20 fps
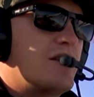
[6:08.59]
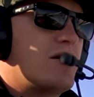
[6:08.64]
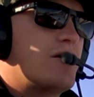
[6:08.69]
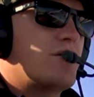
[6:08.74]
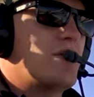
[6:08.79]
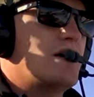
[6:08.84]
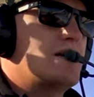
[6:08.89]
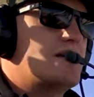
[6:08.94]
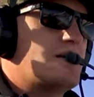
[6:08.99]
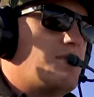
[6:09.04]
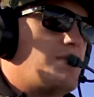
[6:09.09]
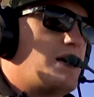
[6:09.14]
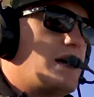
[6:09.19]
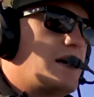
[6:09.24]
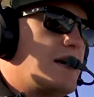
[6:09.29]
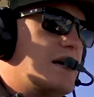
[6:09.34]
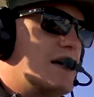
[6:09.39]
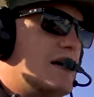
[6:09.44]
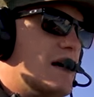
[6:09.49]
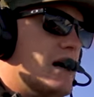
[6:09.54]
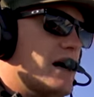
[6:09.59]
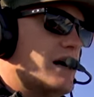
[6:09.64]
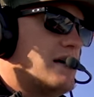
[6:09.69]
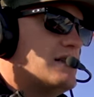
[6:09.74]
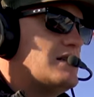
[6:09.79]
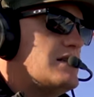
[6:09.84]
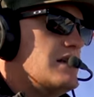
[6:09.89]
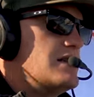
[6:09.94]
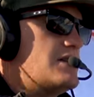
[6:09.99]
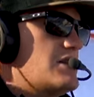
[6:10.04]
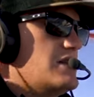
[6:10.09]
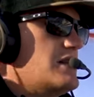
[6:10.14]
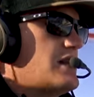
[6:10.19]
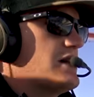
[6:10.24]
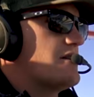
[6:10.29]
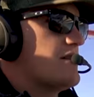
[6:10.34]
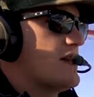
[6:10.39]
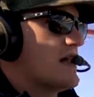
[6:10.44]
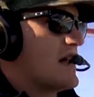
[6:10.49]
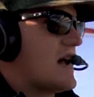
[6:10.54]
There was a big ditch in
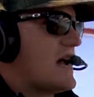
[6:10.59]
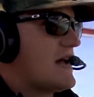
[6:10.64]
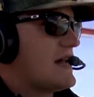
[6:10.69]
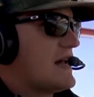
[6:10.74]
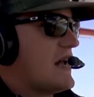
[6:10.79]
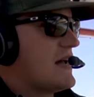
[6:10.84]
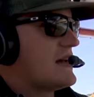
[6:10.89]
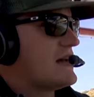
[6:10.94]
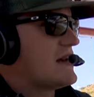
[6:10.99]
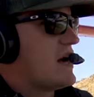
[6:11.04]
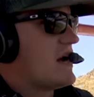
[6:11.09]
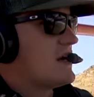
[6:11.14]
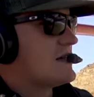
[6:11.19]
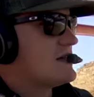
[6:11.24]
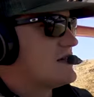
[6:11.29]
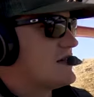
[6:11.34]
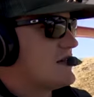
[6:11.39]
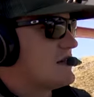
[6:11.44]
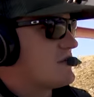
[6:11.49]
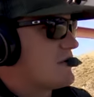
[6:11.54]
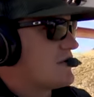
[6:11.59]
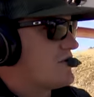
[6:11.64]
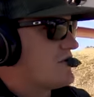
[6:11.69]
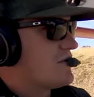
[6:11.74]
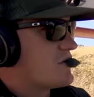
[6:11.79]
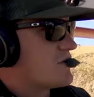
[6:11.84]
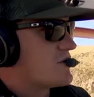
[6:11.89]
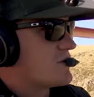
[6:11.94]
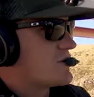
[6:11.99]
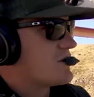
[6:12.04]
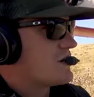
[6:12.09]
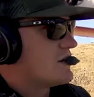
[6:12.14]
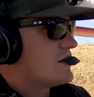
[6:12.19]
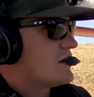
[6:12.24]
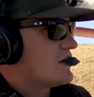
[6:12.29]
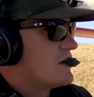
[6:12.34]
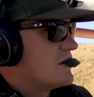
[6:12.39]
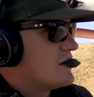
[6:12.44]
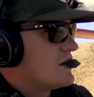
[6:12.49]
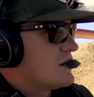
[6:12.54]
there that I had not seen before.
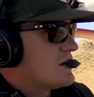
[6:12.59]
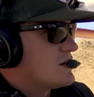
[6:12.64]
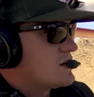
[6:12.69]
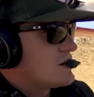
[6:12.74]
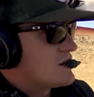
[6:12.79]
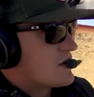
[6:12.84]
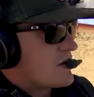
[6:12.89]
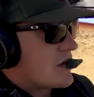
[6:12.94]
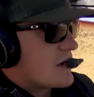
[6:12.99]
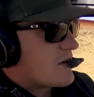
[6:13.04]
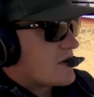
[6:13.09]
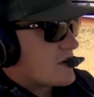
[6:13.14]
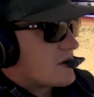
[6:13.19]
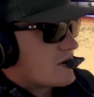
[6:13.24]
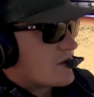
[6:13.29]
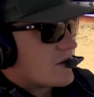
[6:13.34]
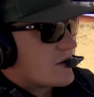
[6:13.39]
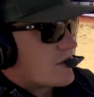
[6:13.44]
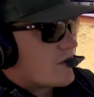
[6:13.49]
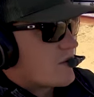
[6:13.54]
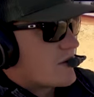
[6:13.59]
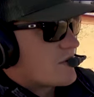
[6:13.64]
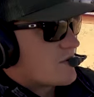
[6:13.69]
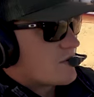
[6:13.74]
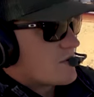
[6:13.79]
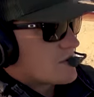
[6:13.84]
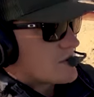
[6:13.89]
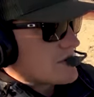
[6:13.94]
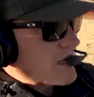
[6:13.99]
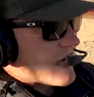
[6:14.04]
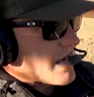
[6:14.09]
So I'm gonna look one more